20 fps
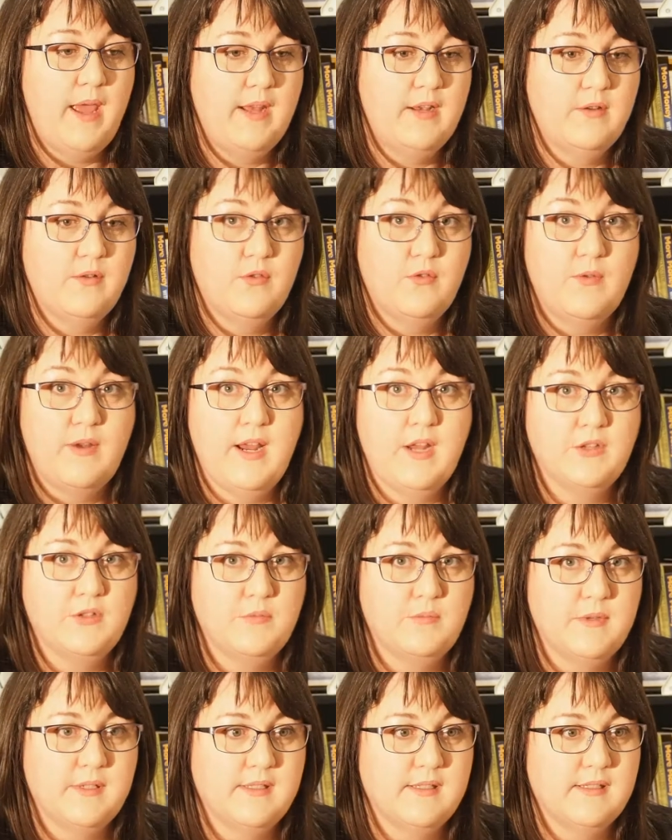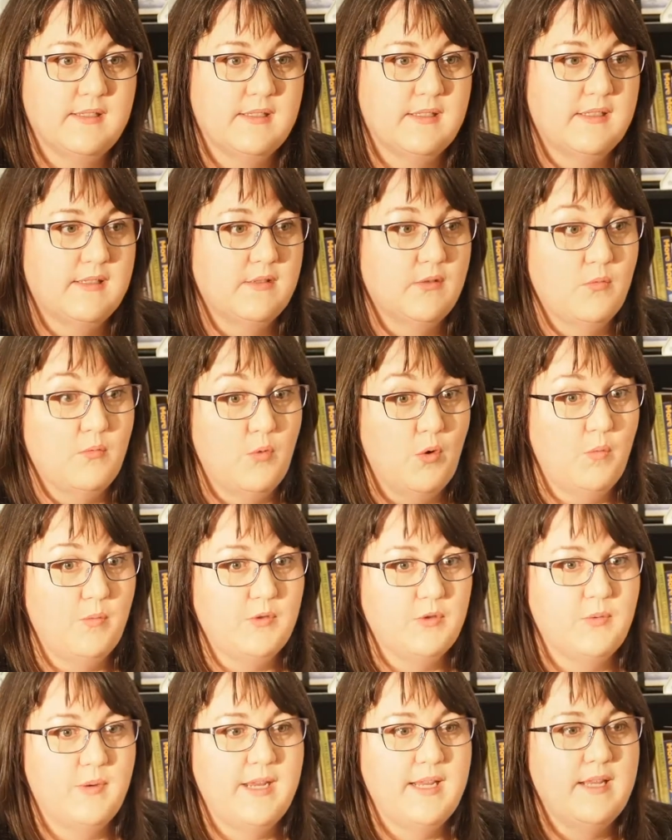300 businesses or more
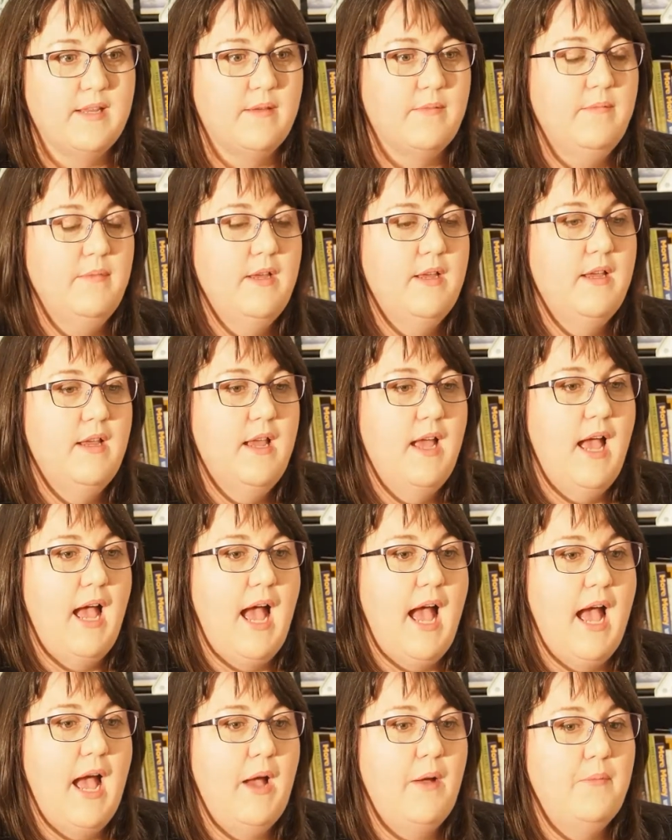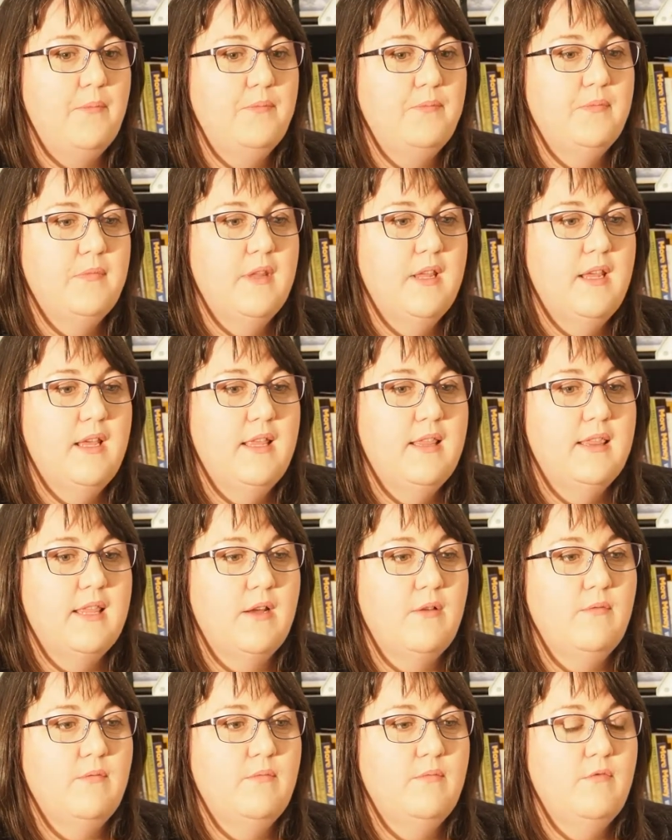between them, they
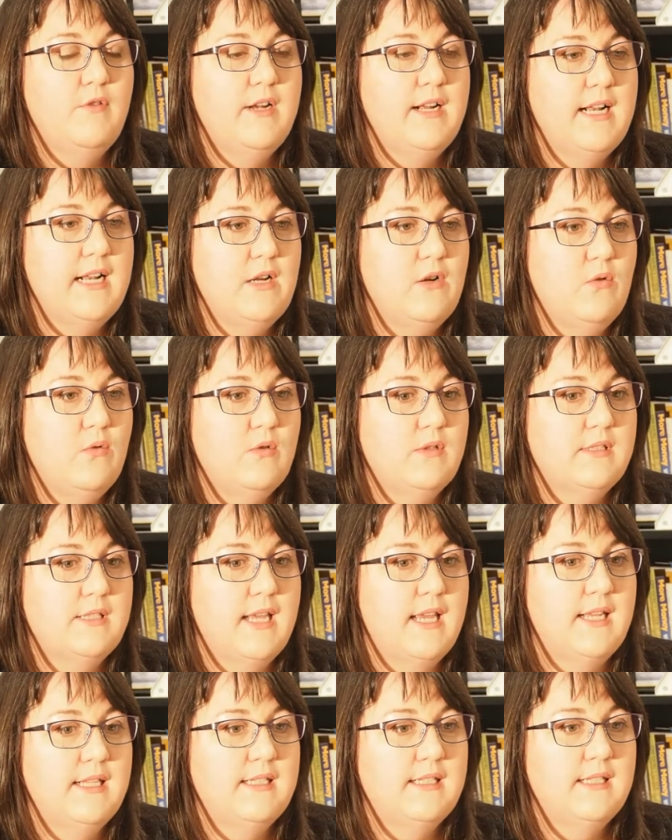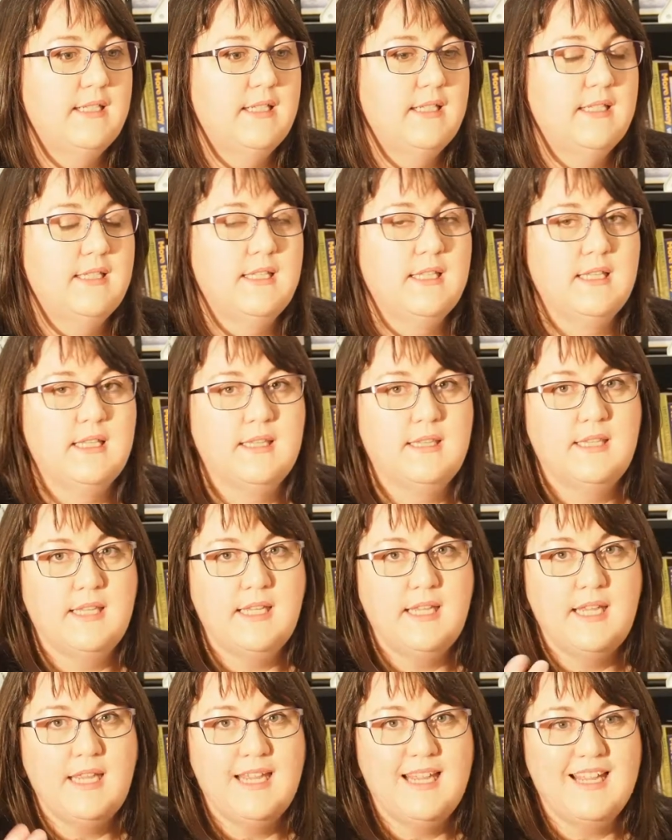really looked at the
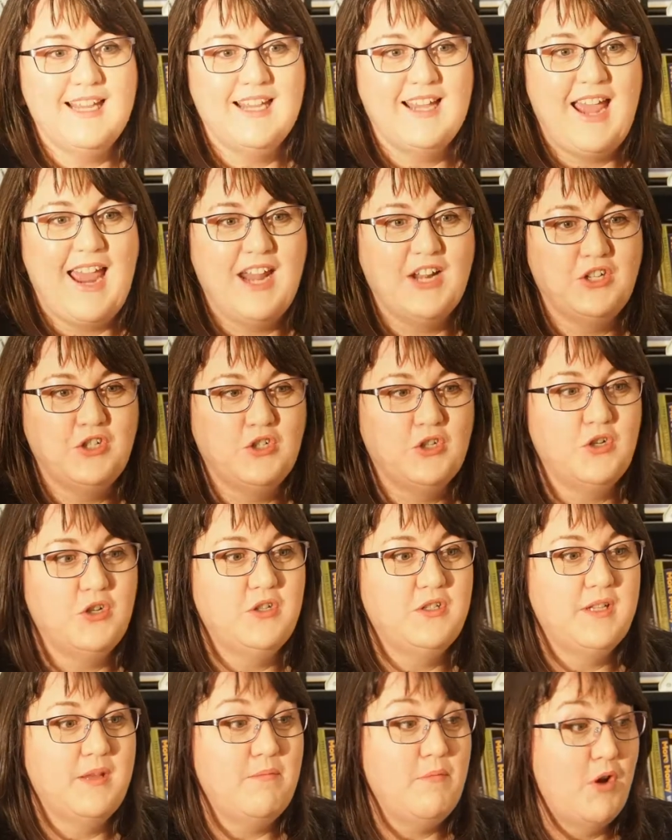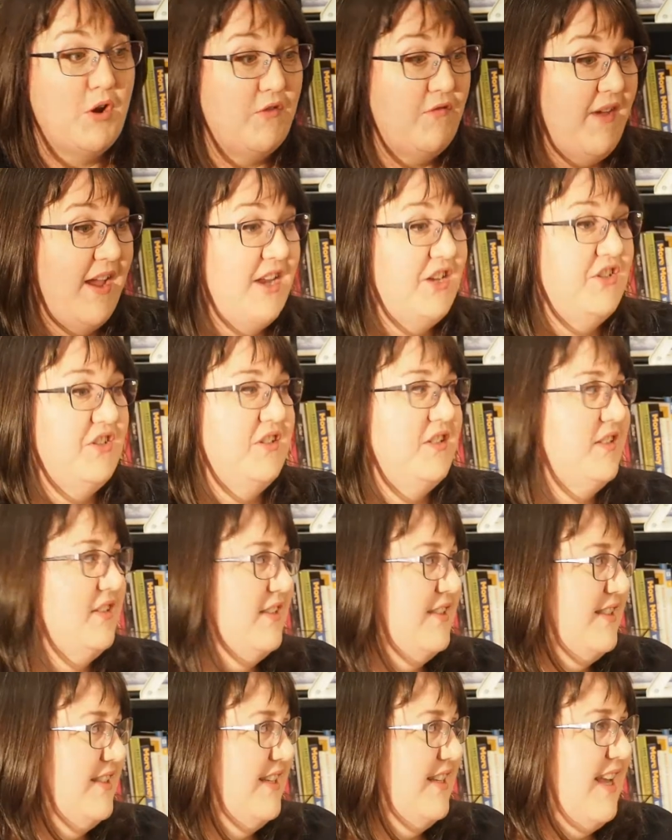thinking, attitudes and
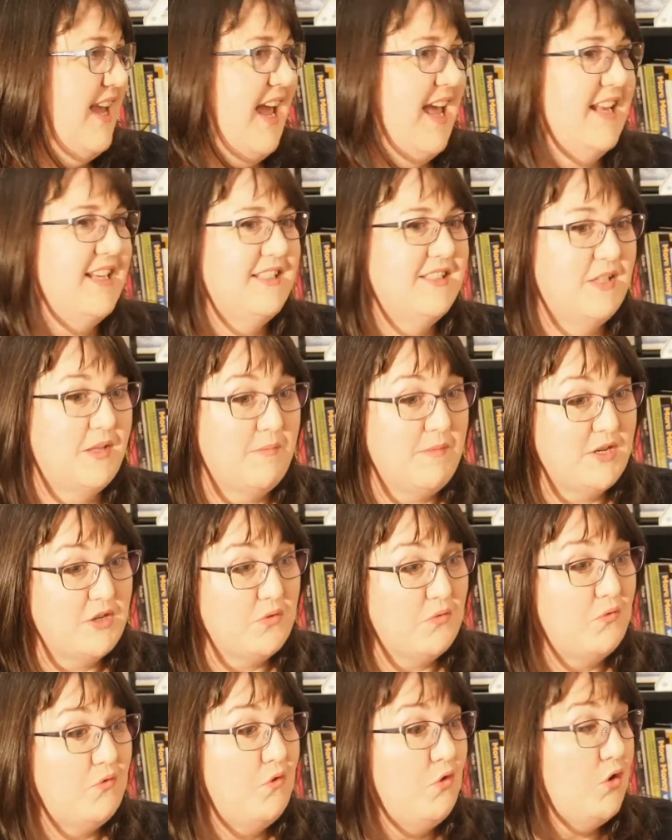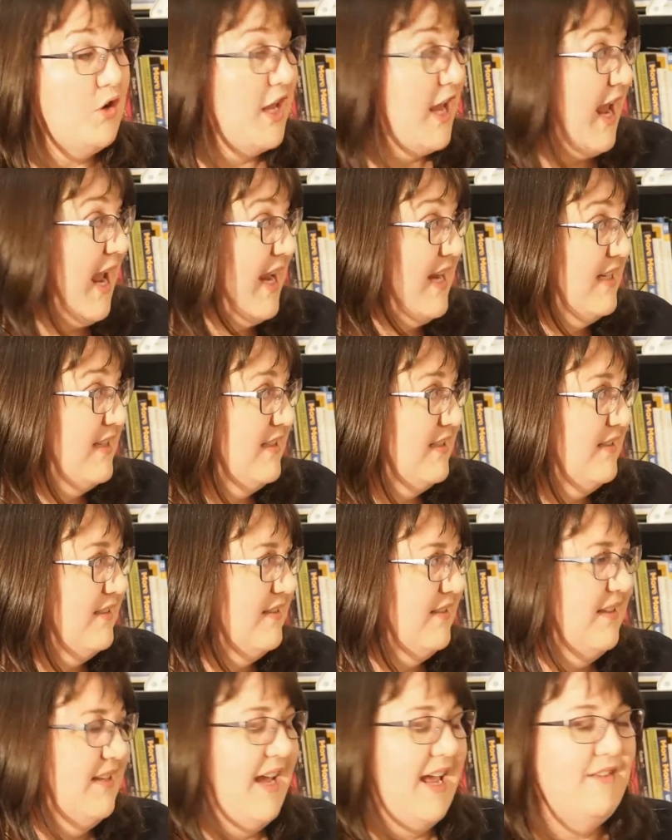motivations, and so they measured 48
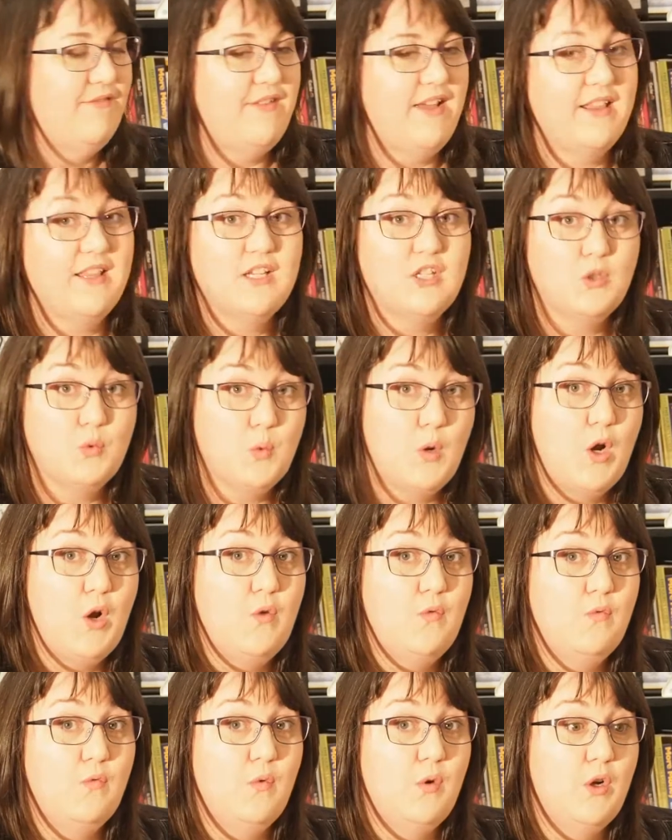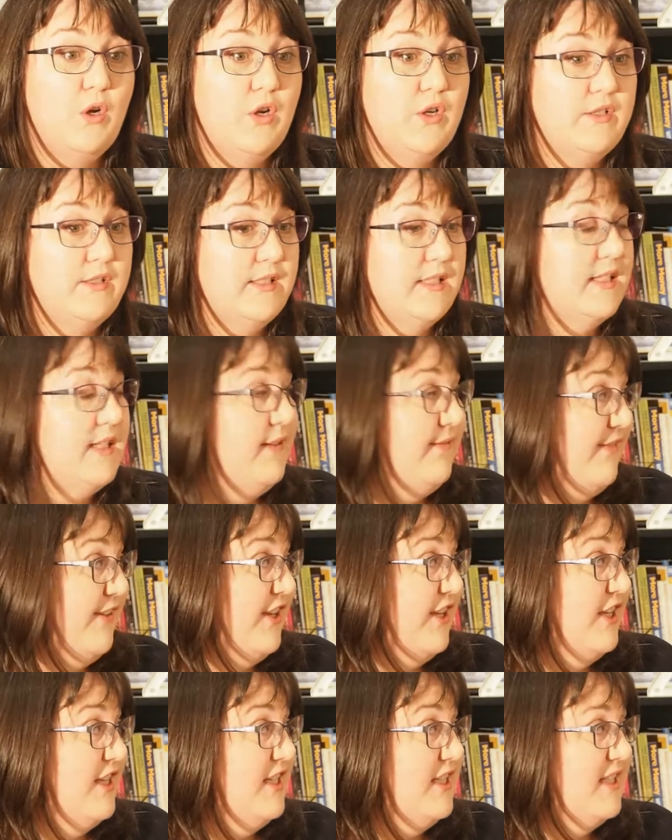and found that 12 were
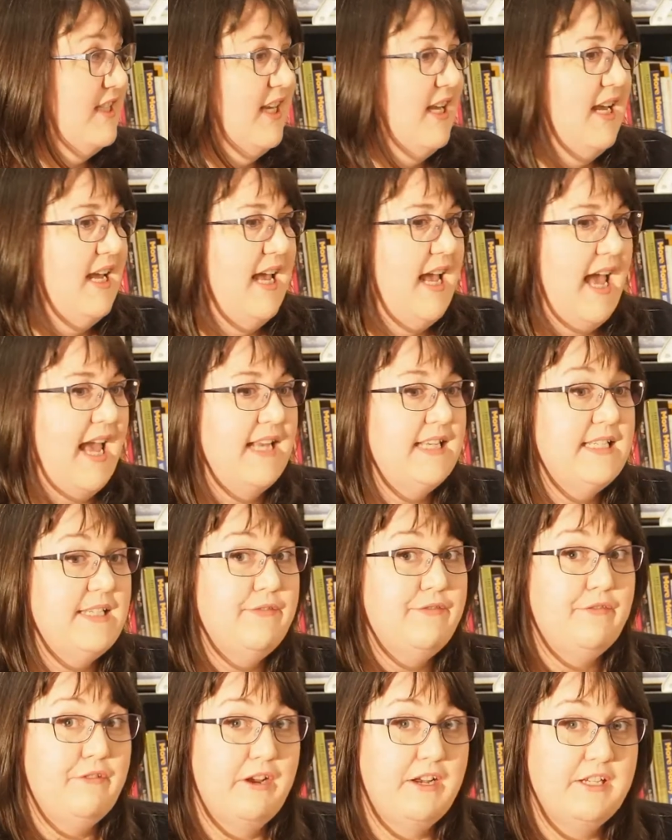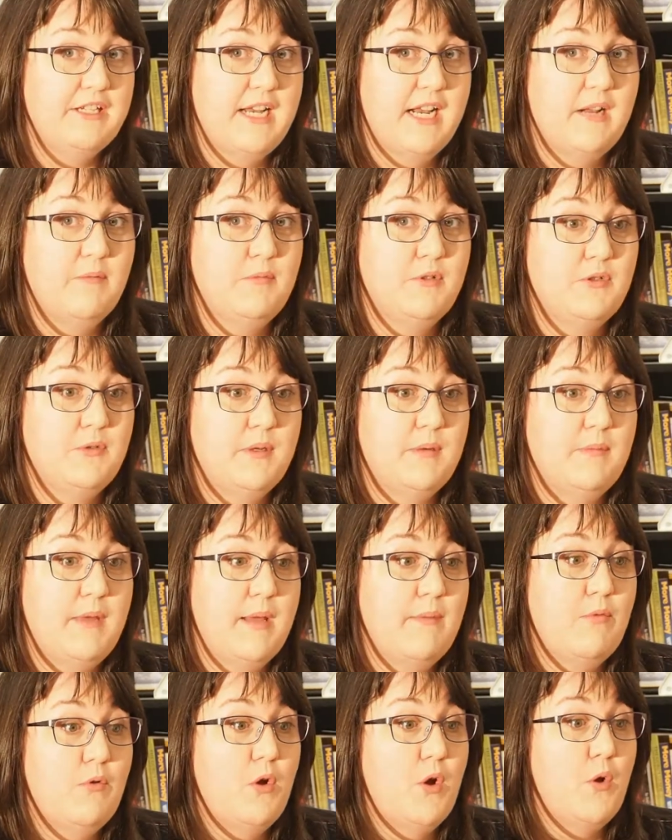significant and differentiated between
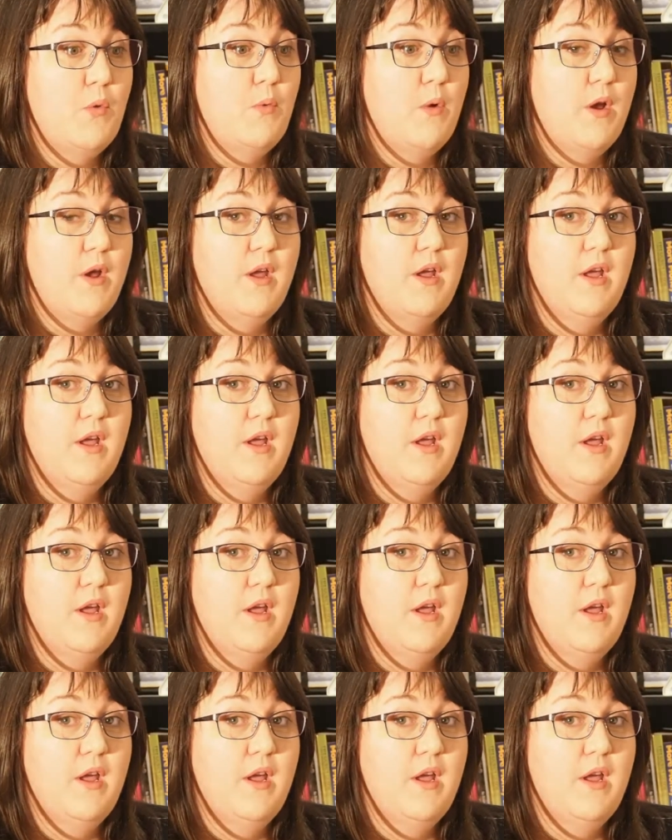people who were